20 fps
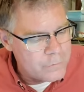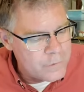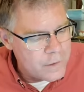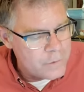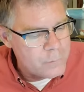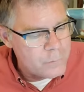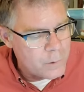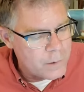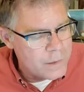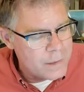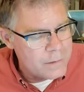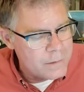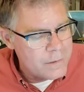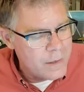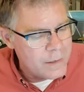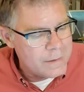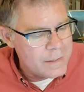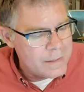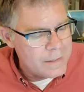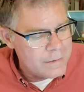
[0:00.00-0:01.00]
Central
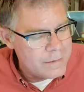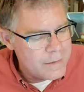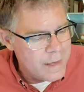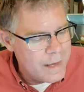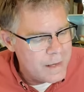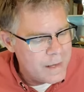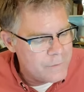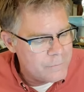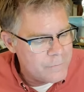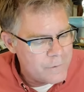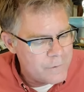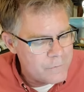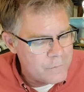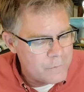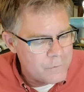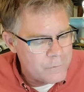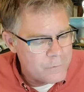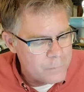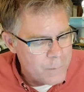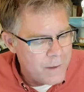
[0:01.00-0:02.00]
Kentucky, Dave gives
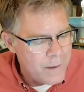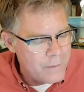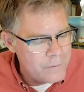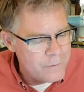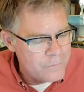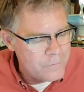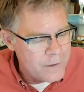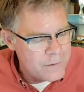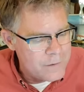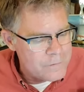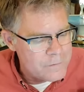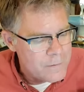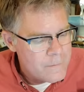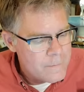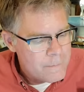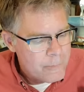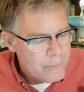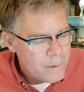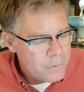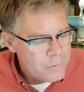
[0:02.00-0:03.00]
us a smiley face,